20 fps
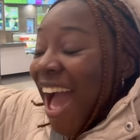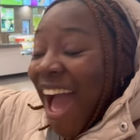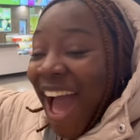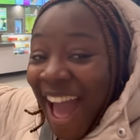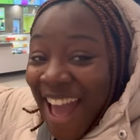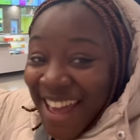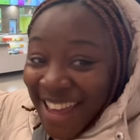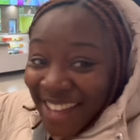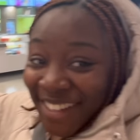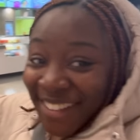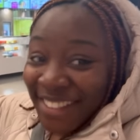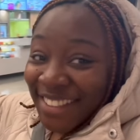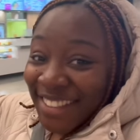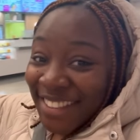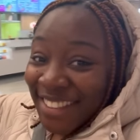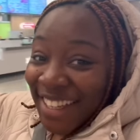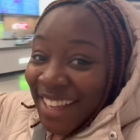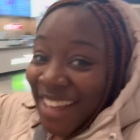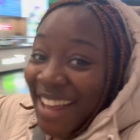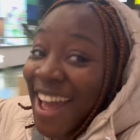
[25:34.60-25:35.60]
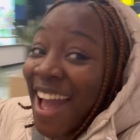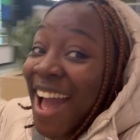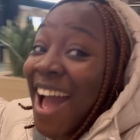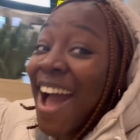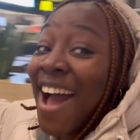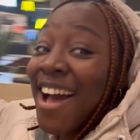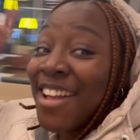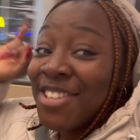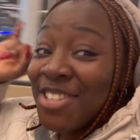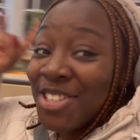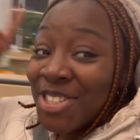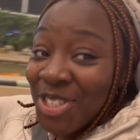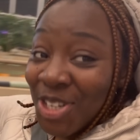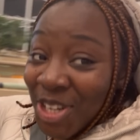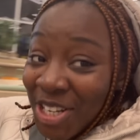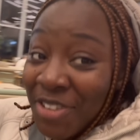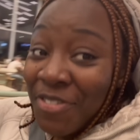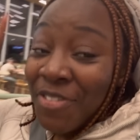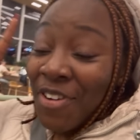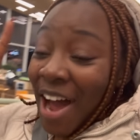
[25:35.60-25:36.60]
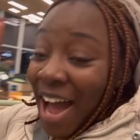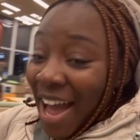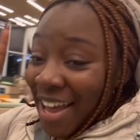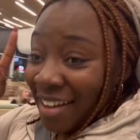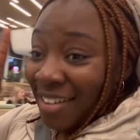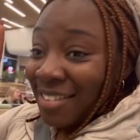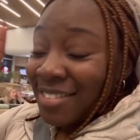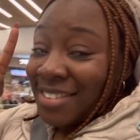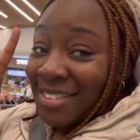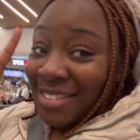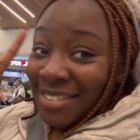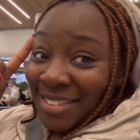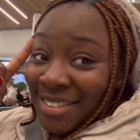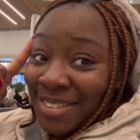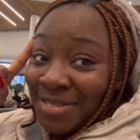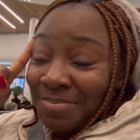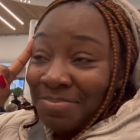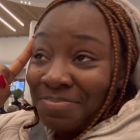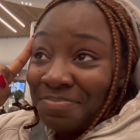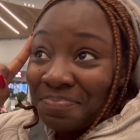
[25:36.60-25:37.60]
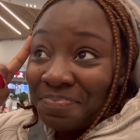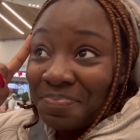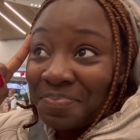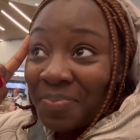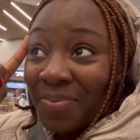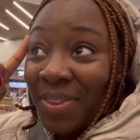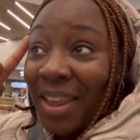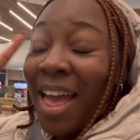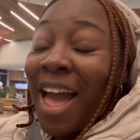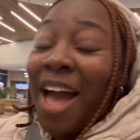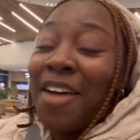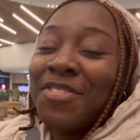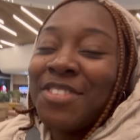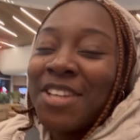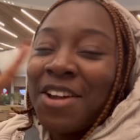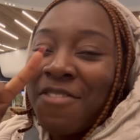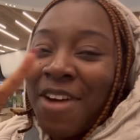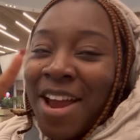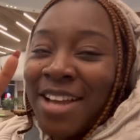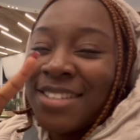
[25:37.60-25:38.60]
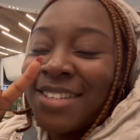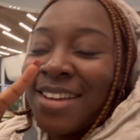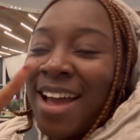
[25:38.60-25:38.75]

IELTS. To study for IELTS after writing